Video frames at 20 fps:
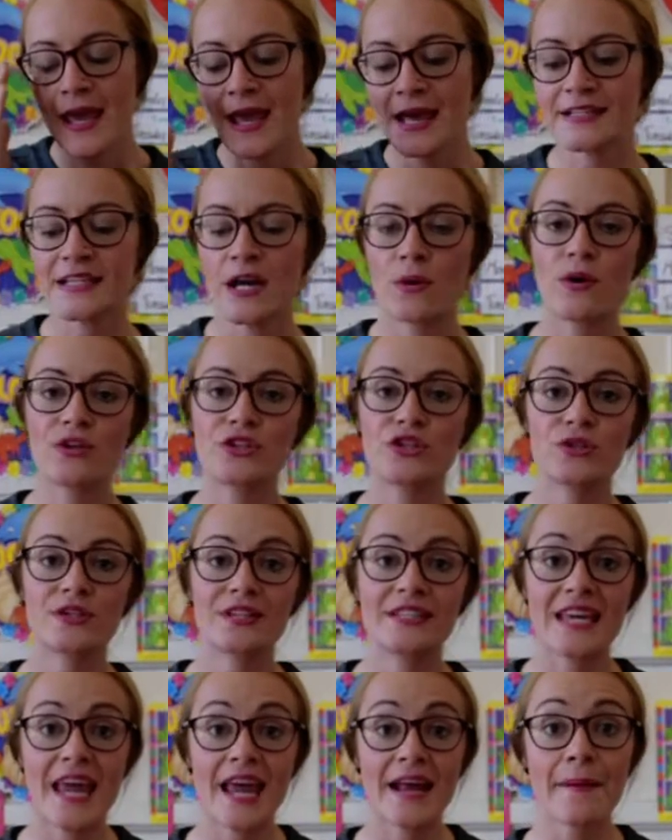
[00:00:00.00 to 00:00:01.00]
is I want you
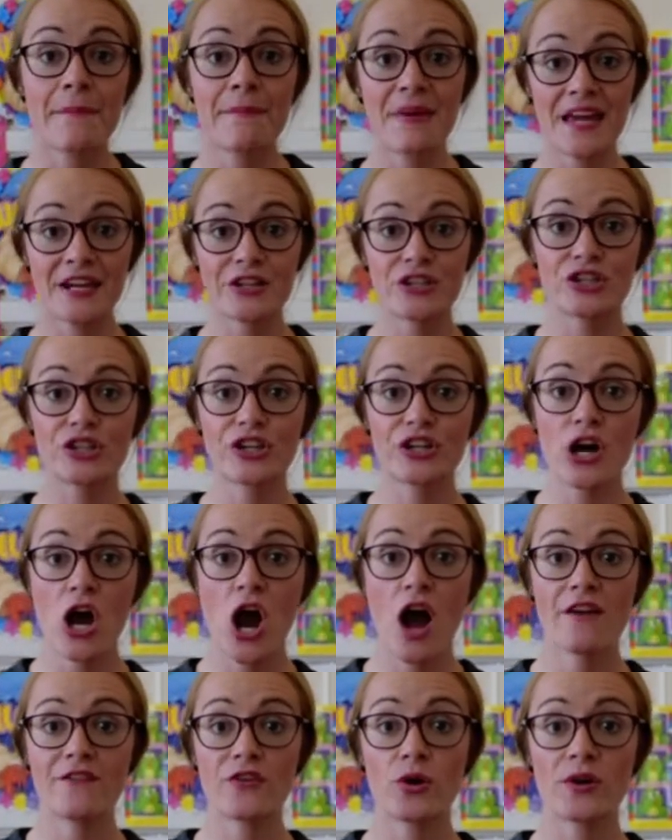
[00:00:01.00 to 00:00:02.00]
to take a picture
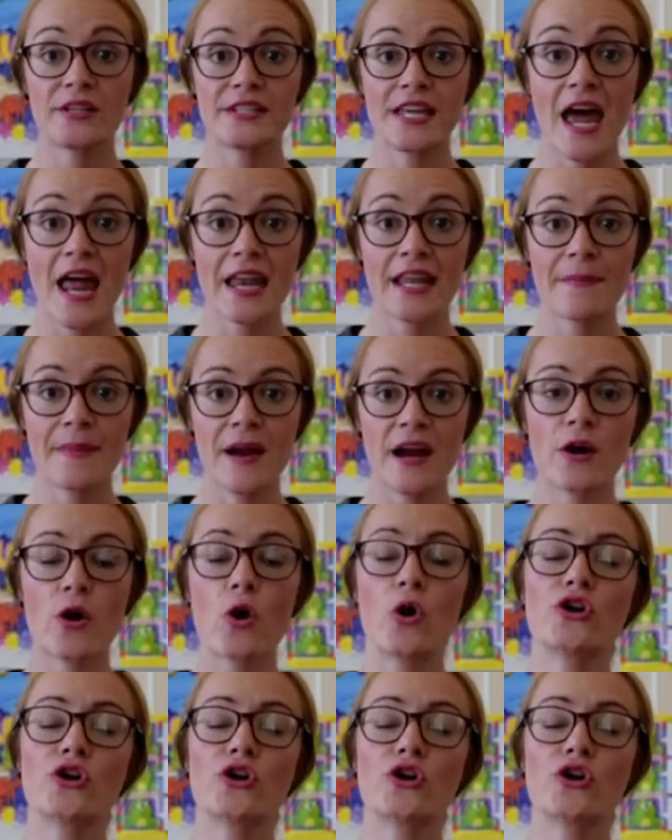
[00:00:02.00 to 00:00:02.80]
of your teddy bear